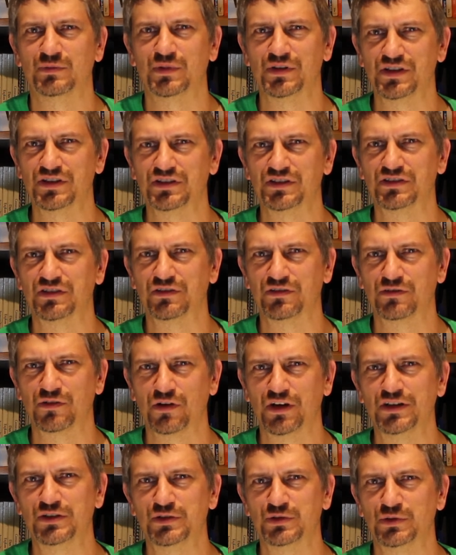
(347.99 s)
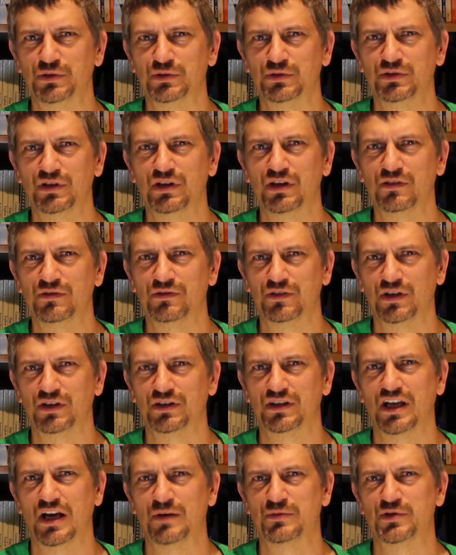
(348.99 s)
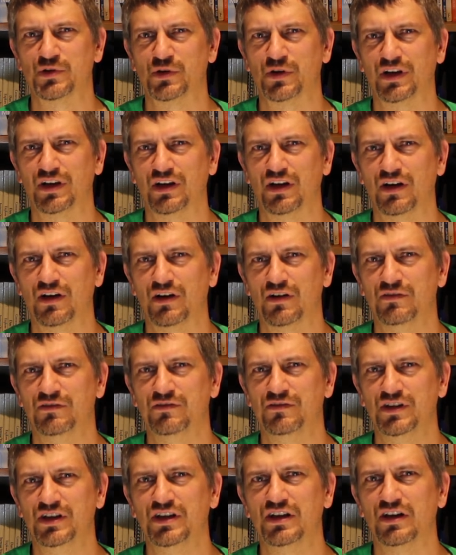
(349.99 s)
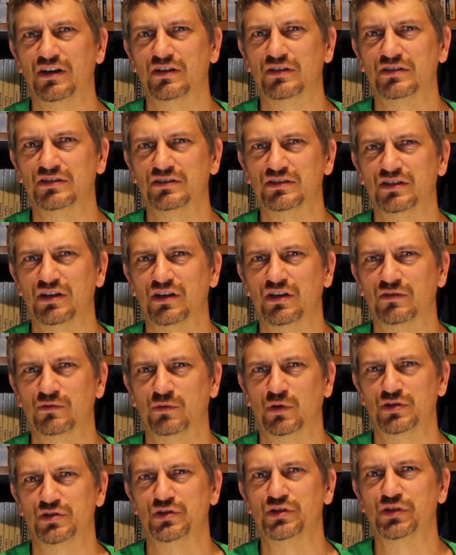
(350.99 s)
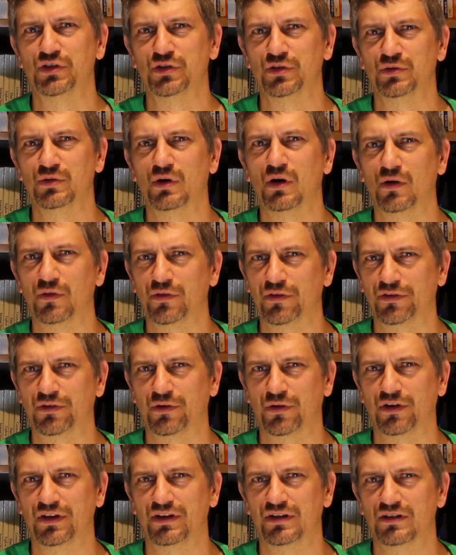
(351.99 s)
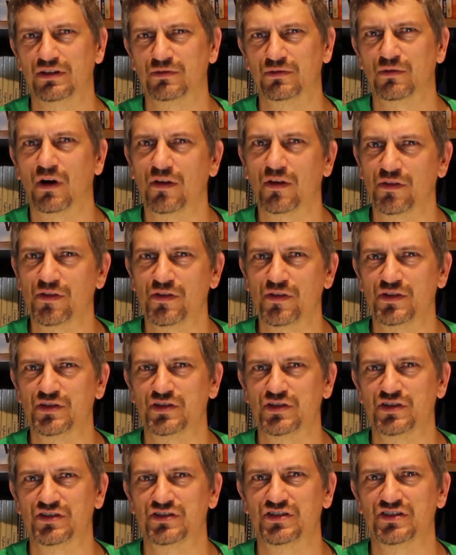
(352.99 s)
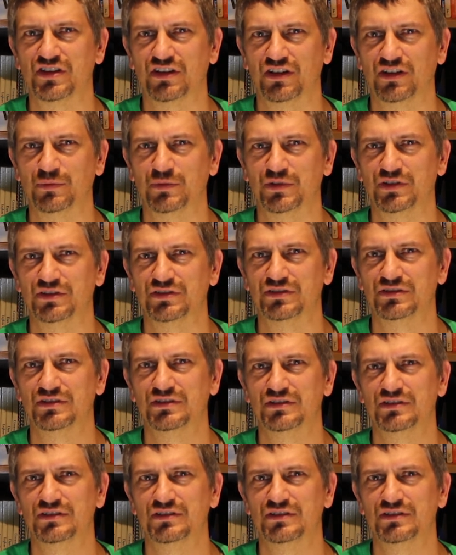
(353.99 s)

but this is a free tool for capturing videos of what you do on the screen rather than just still images.